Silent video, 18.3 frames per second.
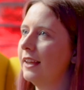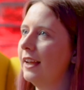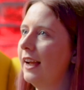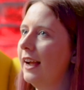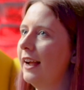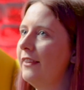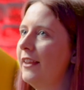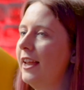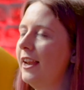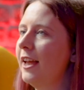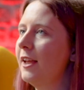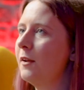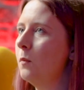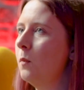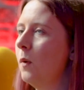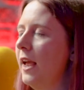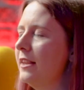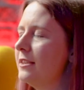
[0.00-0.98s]
And then
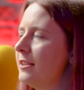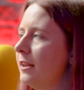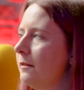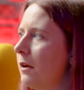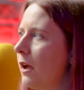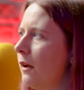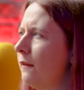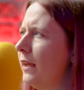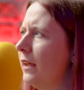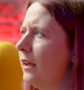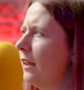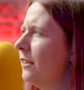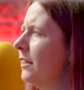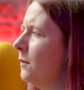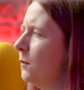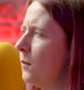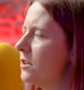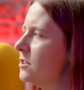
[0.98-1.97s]
I ended up going, I
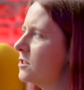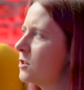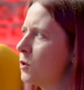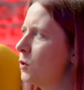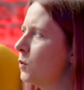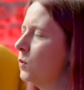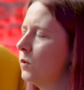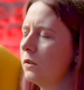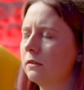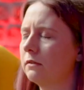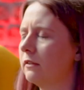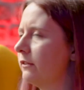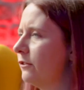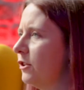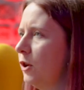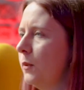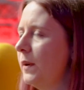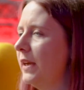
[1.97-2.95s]
think with school
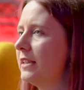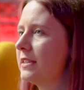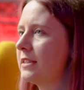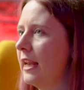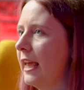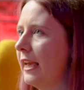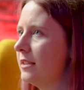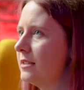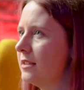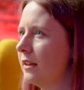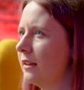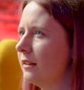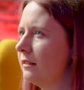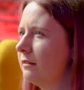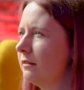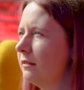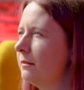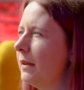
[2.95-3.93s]
a few weeks
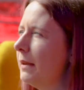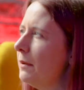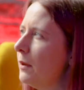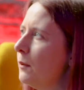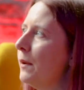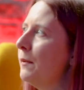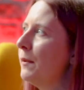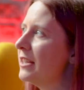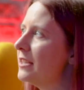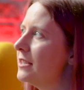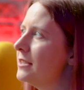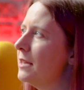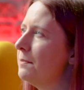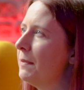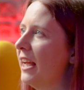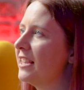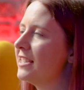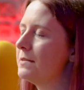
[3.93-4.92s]
later, maybe we went to
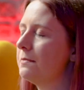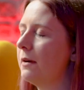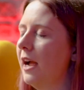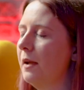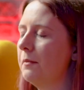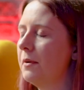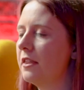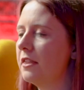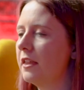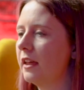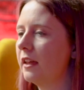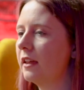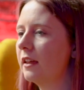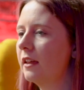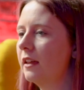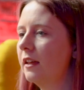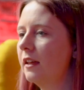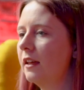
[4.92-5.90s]
see pantomime, I
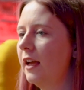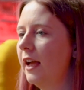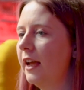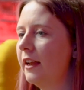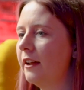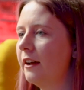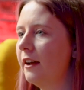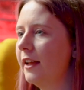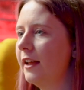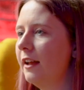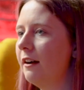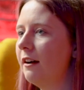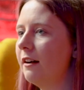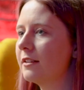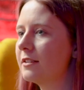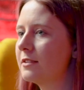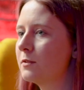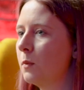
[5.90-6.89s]
think. And I
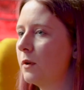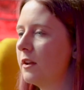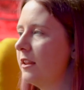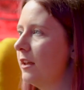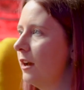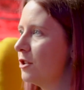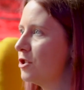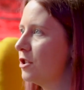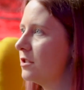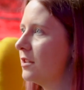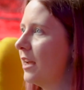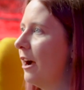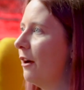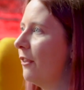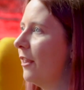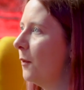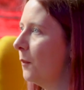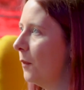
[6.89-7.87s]
asked one of the ushers
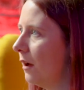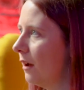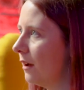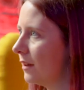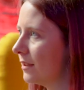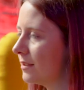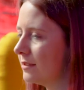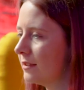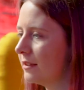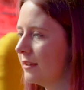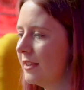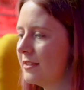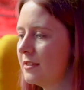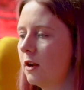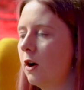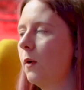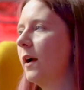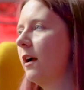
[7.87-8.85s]
how that works. And they
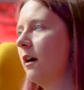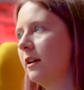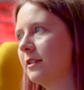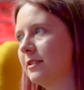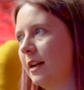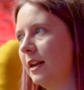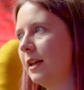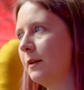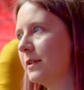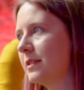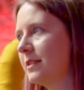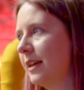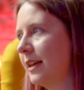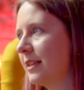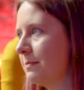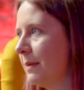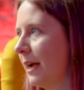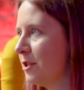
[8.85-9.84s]
said, I can't tell you, it's
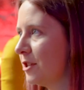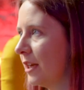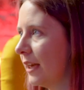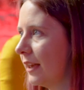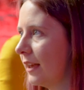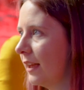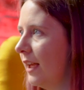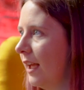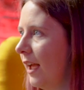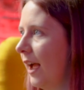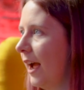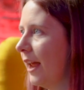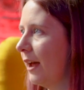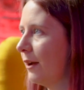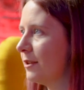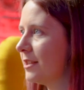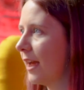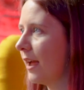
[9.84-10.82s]
theatre magic.
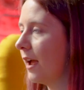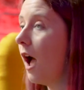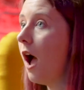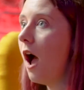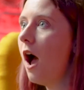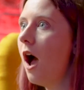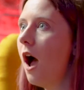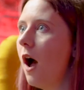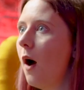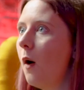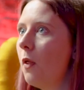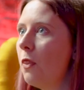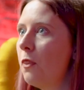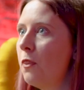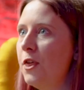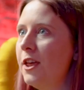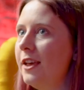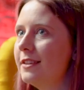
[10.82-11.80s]
And I was like,
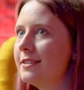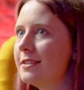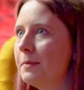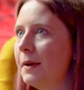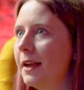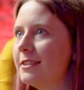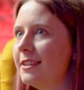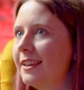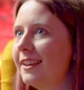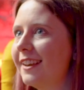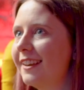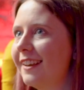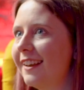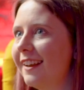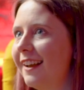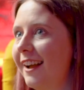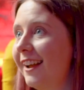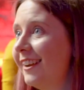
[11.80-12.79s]
theatre magic?
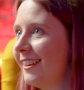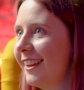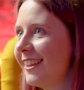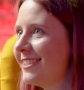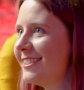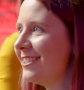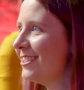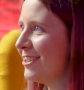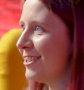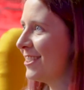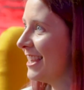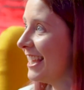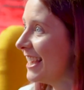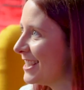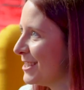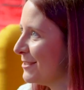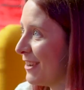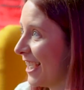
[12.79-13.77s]
I'd like to do
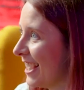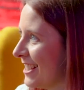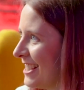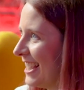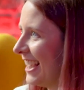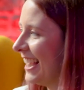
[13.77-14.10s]
theatre magic.